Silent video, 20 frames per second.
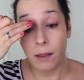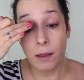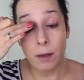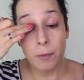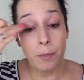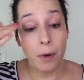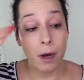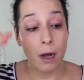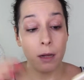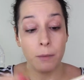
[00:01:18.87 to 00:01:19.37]
the
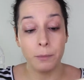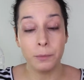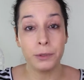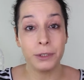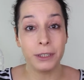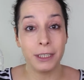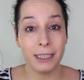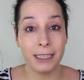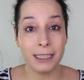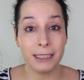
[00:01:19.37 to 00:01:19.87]
Balm
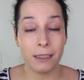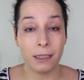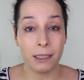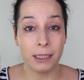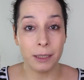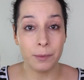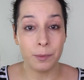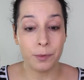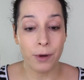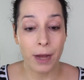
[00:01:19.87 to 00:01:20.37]
Put a Lid on
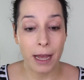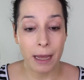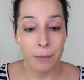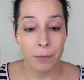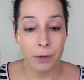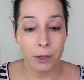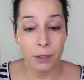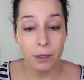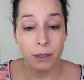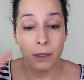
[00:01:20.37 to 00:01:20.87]
It
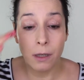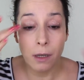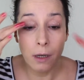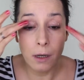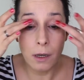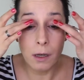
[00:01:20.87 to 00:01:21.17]
primer